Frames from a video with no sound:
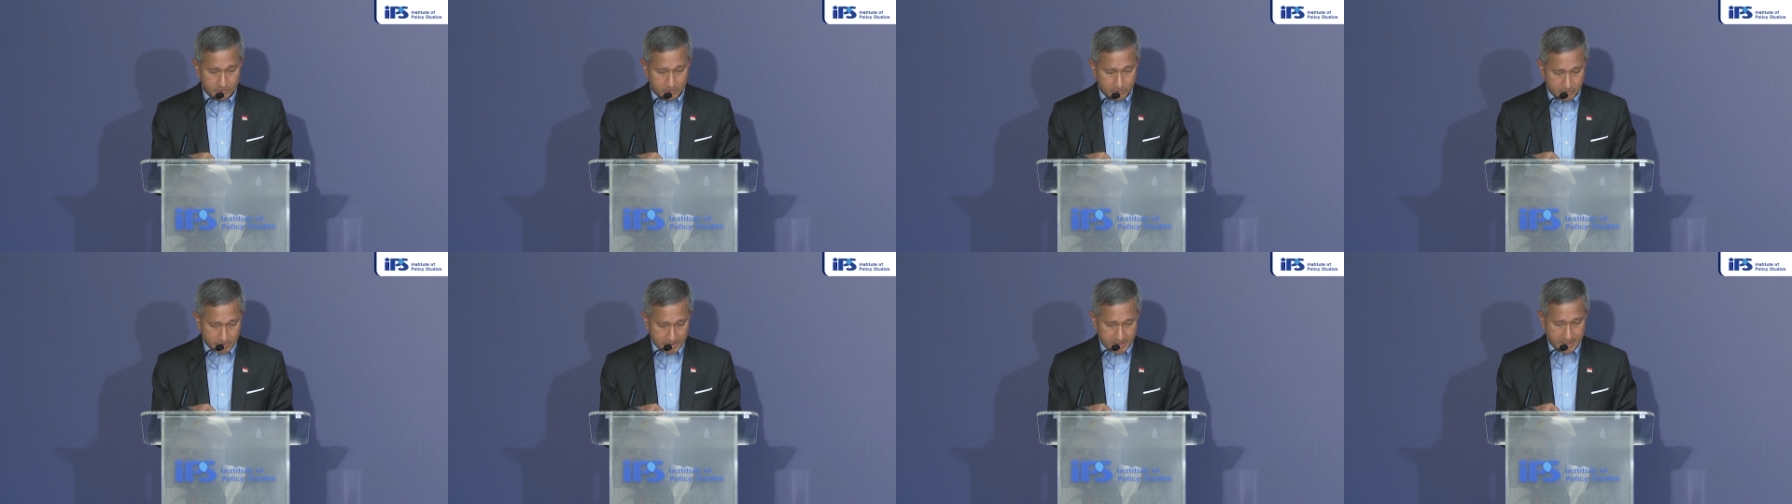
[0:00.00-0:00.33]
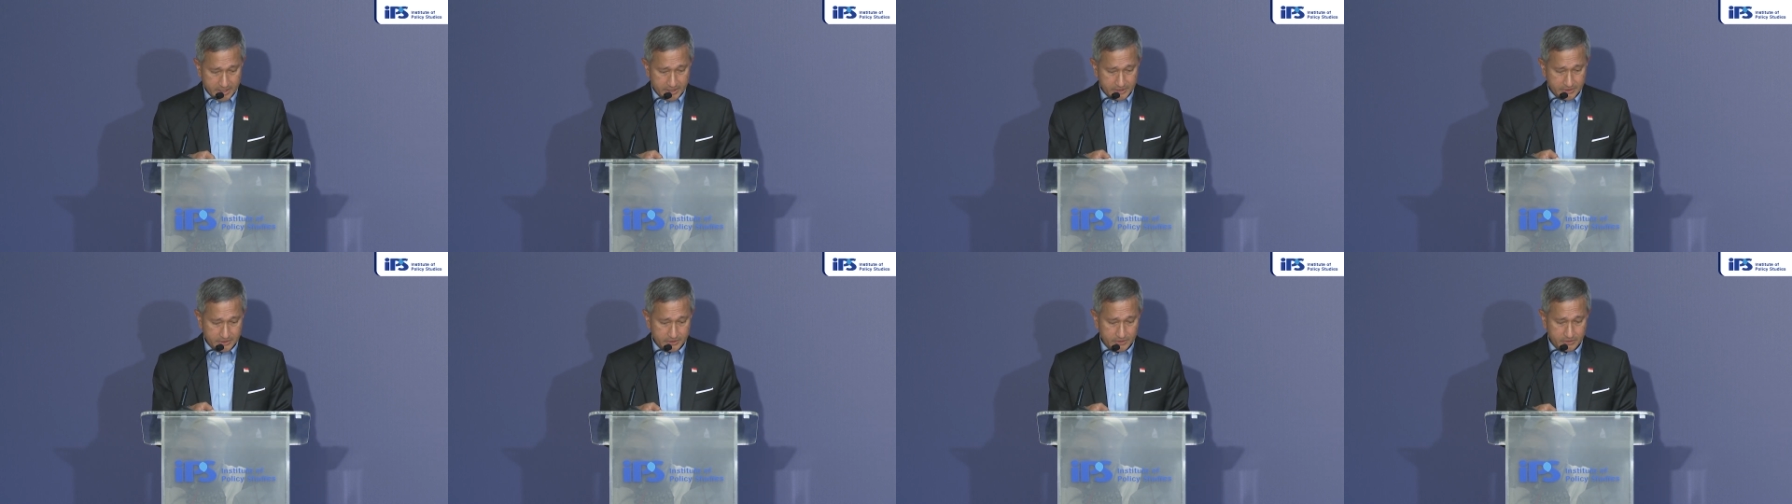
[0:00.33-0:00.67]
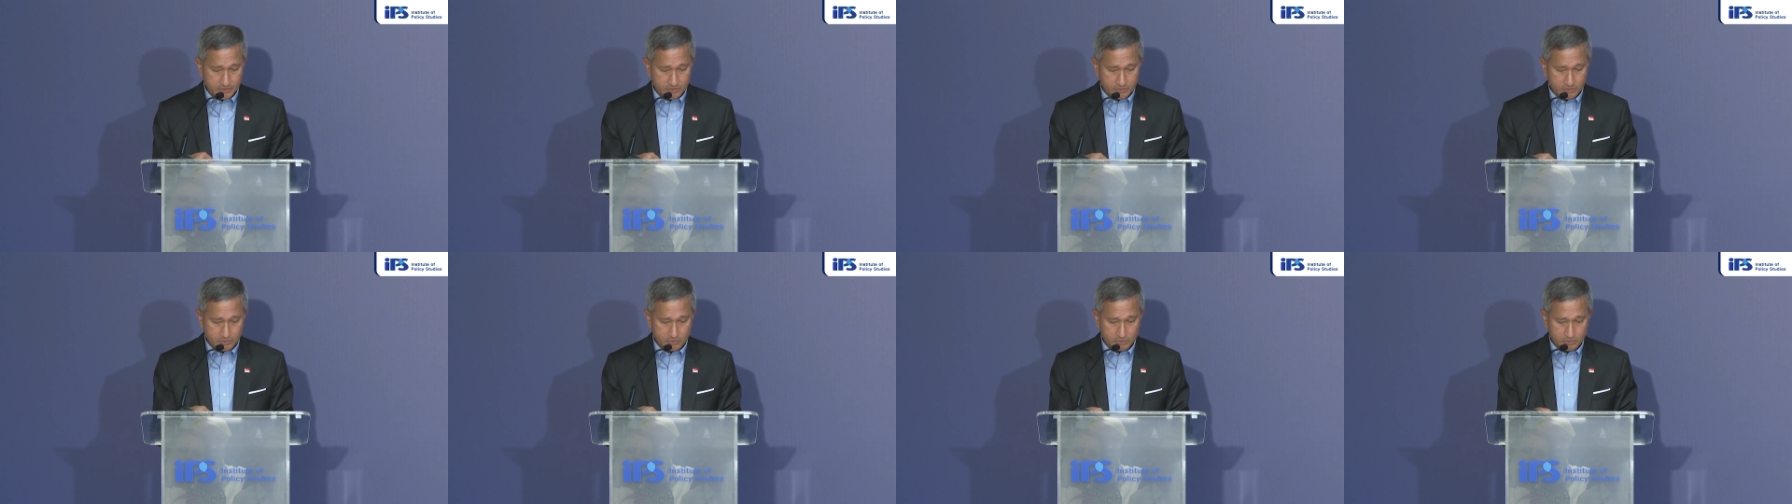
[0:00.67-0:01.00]

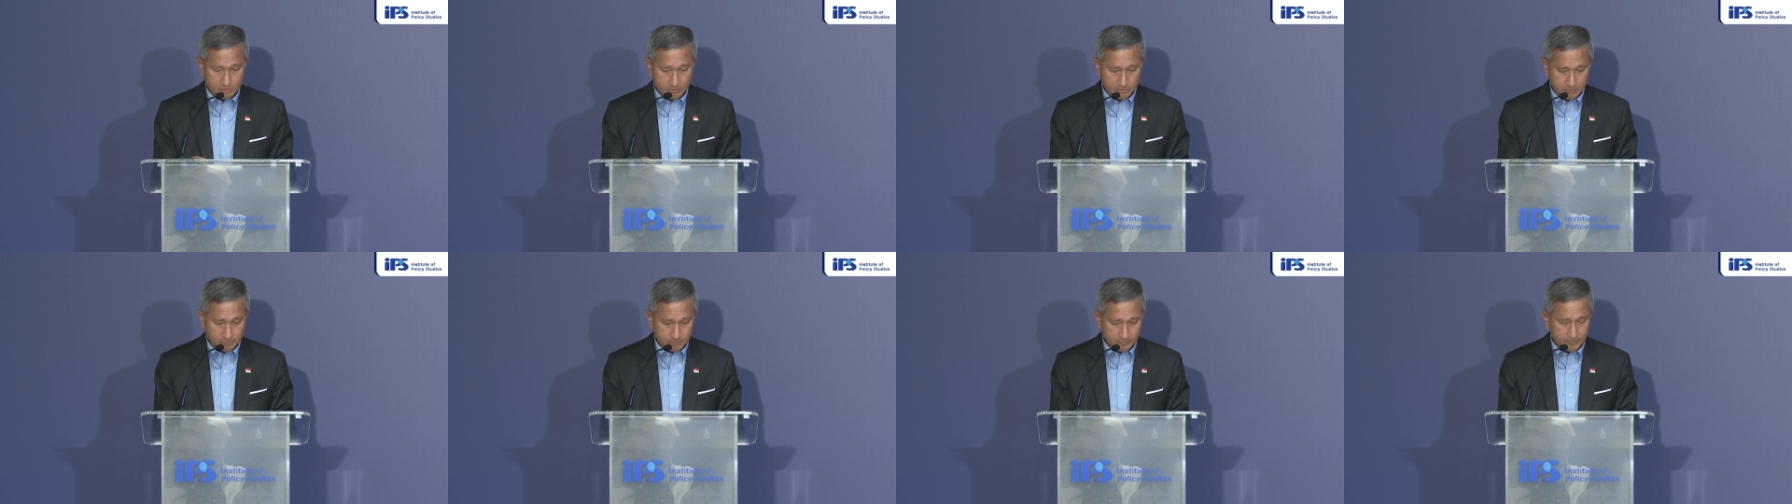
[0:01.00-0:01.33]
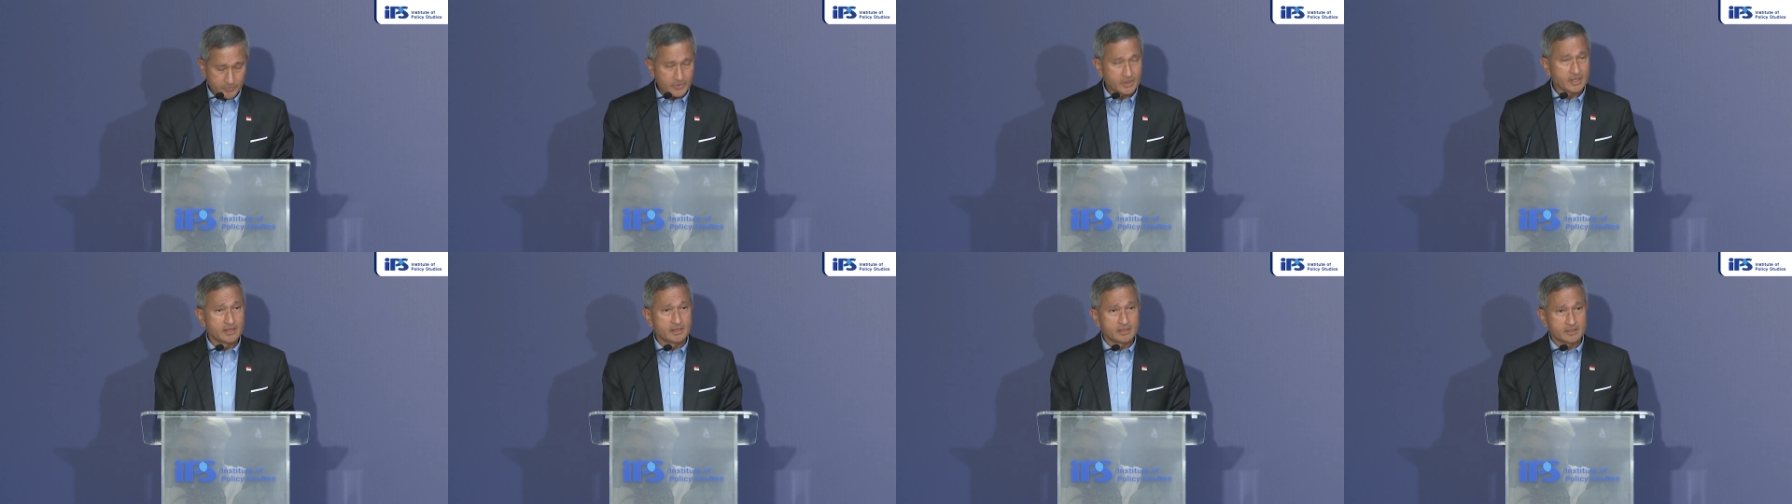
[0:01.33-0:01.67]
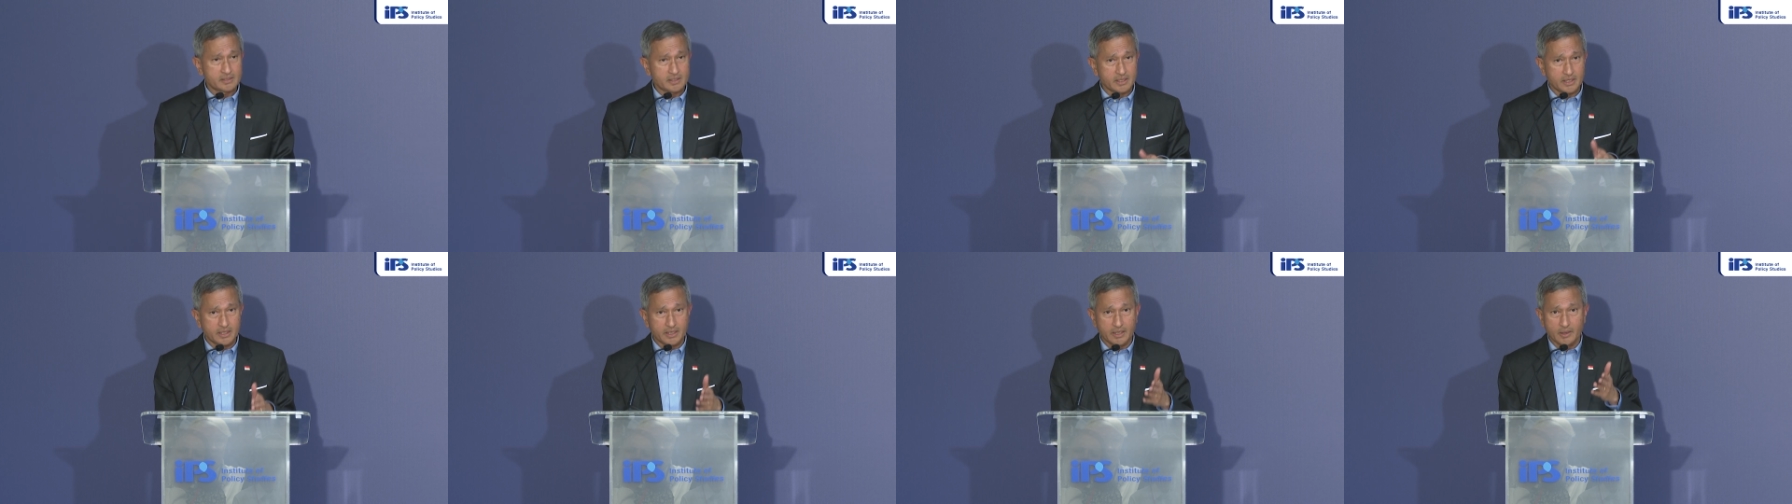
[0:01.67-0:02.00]
occasion to
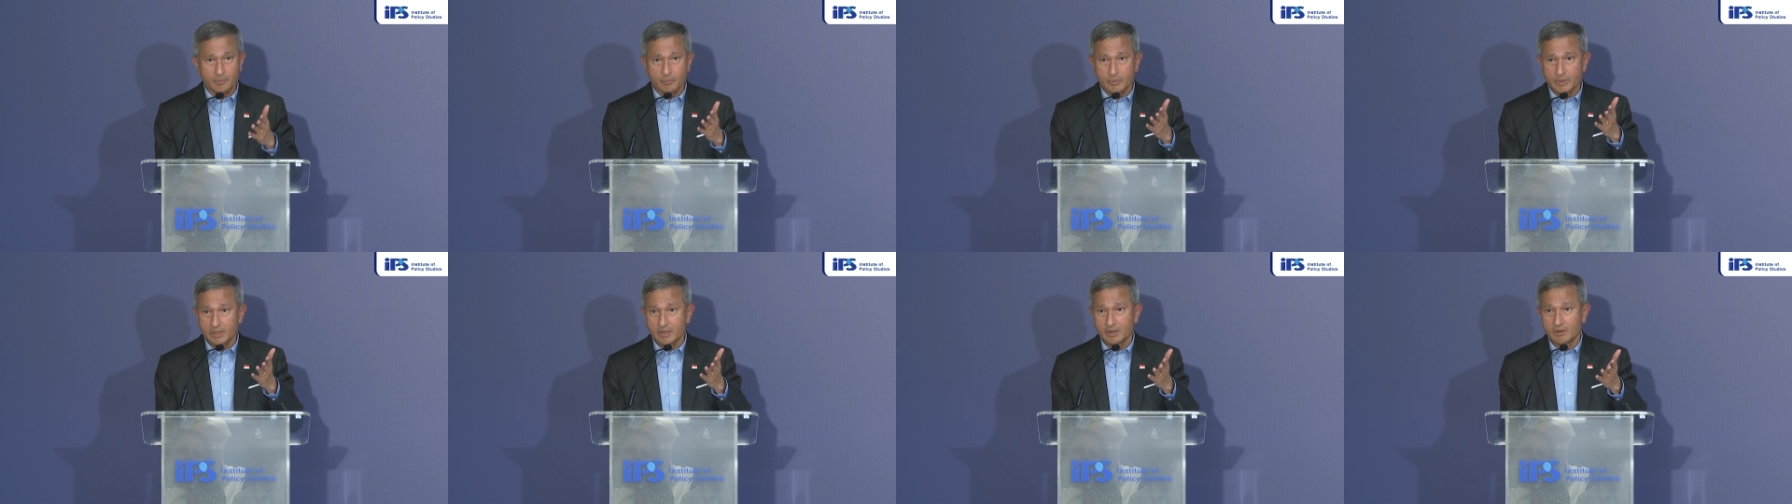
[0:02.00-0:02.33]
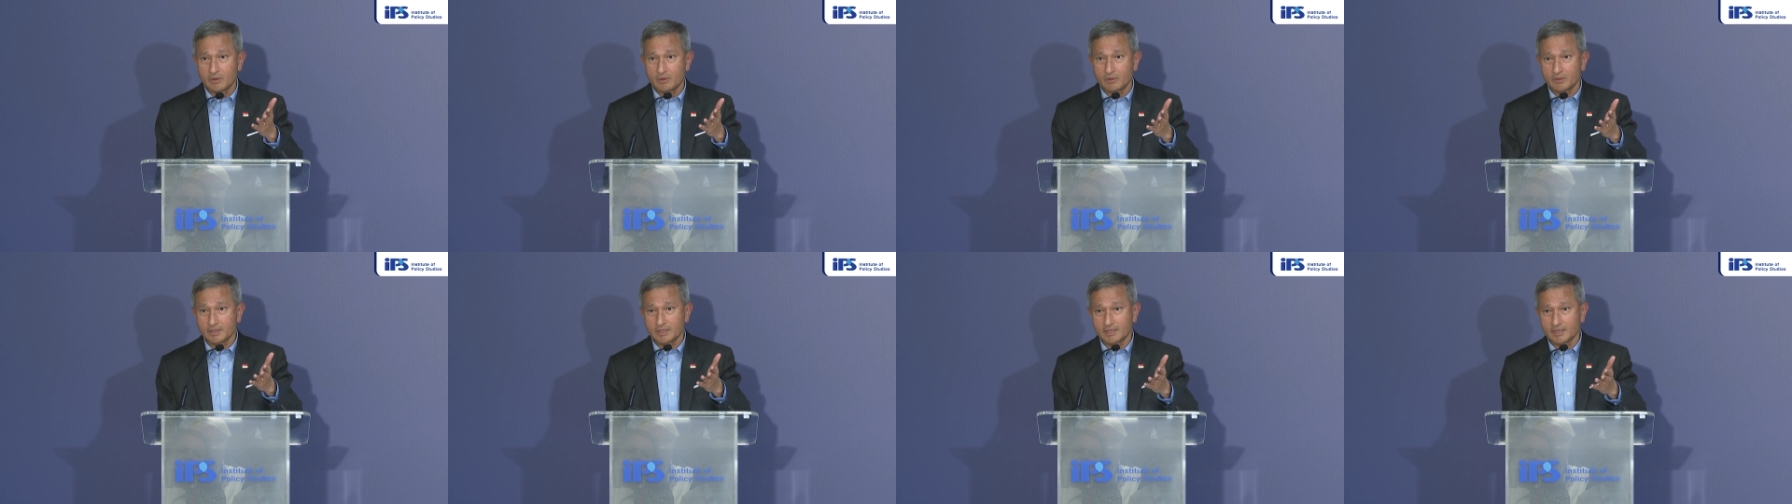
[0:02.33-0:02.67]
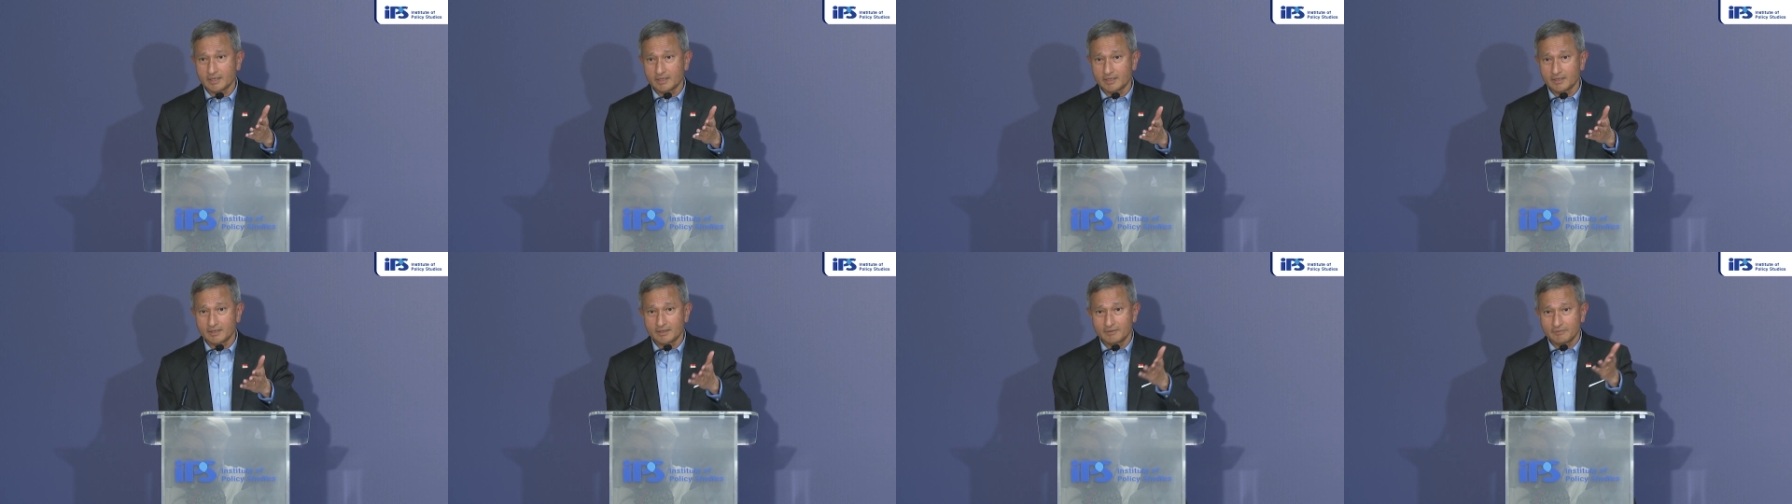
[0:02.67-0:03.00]
say that we are all
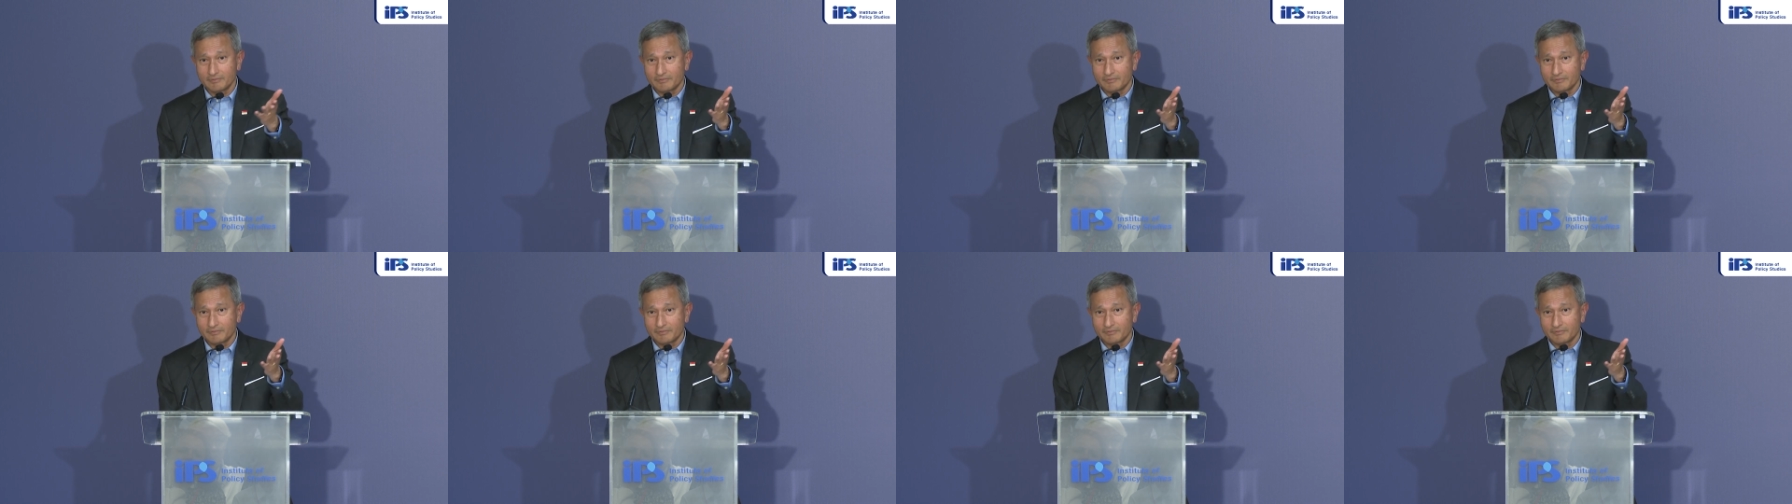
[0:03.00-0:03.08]
here,